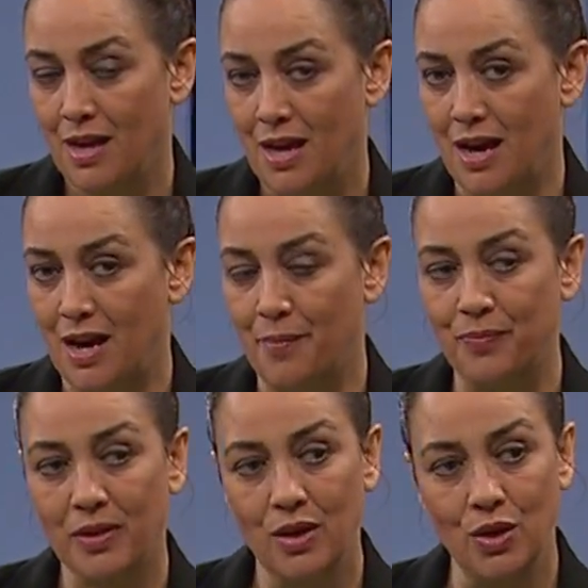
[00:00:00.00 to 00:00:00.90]

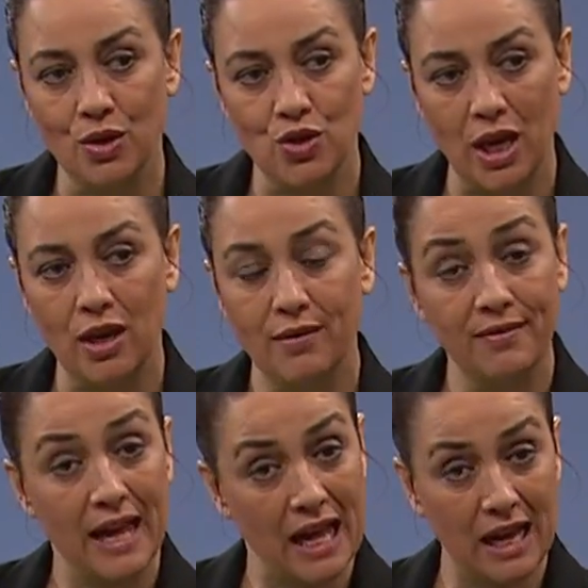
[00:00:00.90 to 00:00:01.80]
Jacob
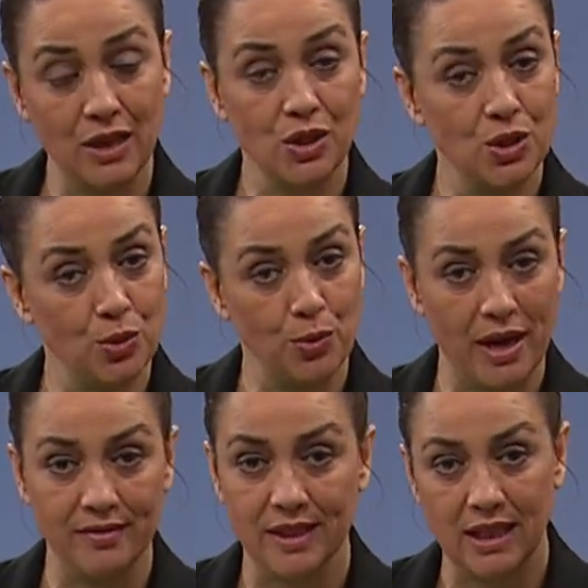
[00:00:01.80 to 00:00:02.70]
had also 2
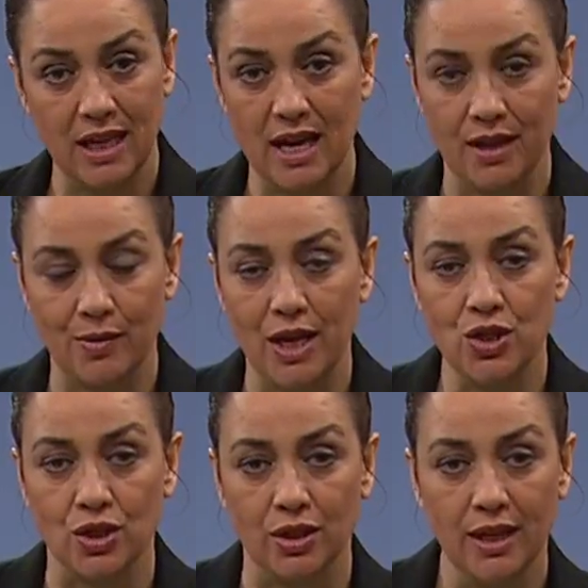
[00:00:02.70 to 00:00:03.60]
wives, Leah and
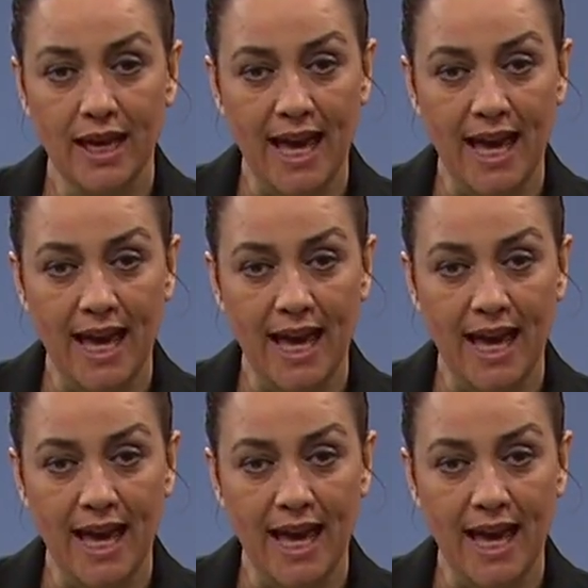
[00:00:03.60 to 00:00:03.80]
Rachel.